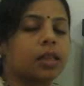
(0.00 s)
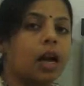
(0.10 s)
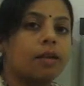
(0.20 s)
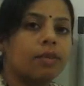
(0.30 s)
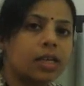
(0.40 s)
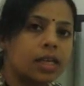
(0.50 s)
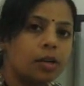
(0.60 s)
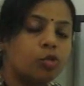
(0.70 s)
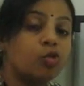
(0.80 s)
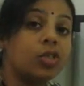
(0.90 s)
Third one
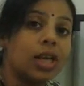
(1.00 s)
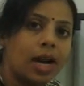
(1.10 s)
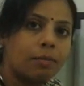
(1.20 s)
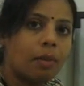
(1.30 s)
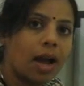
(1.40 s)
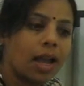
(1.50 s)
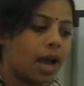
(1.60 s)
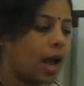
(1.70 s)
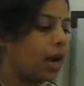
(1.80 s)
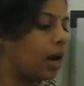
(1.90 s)
gives z by
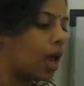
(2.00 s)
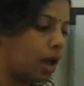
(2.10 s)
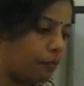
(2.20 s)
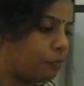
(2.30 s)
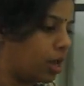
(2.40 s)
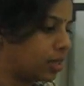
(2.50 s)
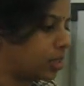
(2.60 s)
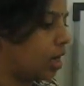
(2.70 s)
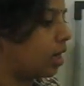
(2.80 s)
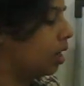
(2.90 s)
r, f
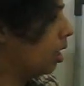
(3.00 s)
dash r.